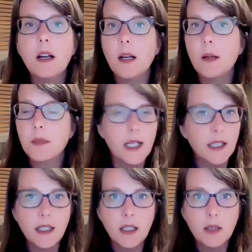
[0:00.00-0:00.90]
not
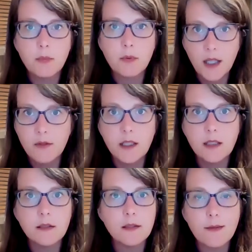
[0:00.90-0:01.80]
any
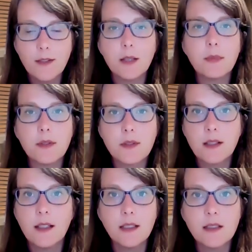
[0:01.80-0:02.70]
private developers,
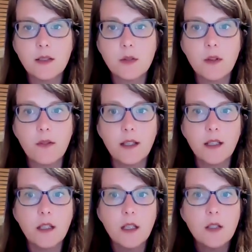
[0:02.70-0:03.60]
clients, that sort of thing.